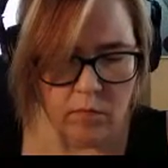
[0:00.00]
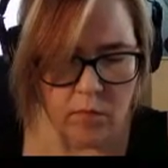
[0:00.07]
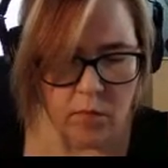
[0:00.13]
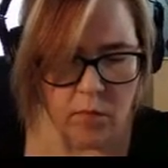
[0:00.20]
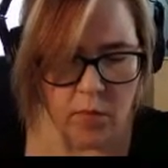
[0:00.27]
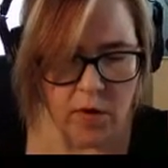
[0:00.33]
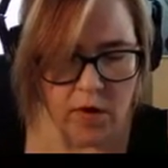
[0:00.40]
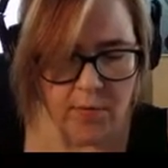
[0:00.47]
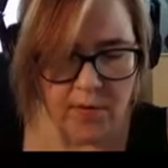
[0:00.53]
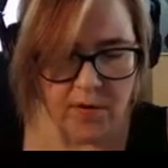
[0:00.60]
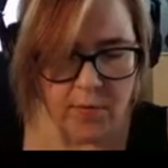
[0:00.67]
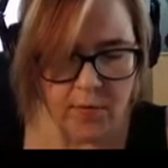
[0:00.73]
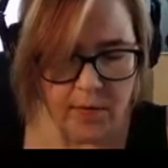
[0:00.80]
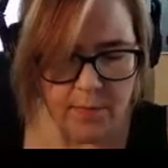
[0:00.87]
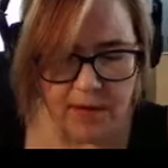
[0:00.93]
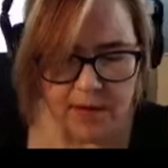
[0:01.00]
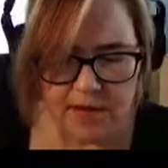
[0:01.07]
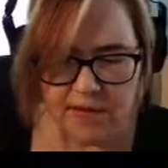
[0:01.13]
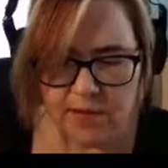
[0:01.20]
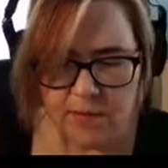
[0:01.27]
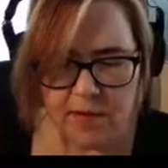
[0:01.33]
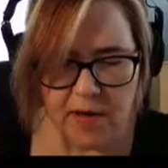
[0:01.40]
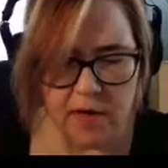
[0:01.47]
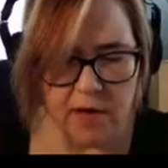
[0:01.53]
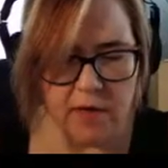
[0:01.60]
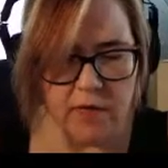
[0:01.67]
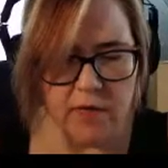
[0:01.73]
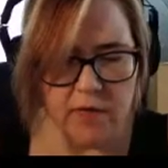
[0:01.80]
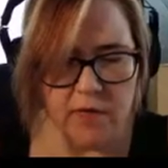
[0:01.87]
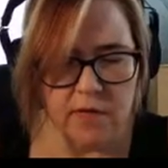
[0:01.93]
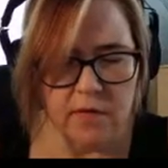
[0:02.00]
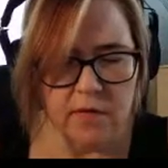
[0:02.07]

What happened to my bat spells?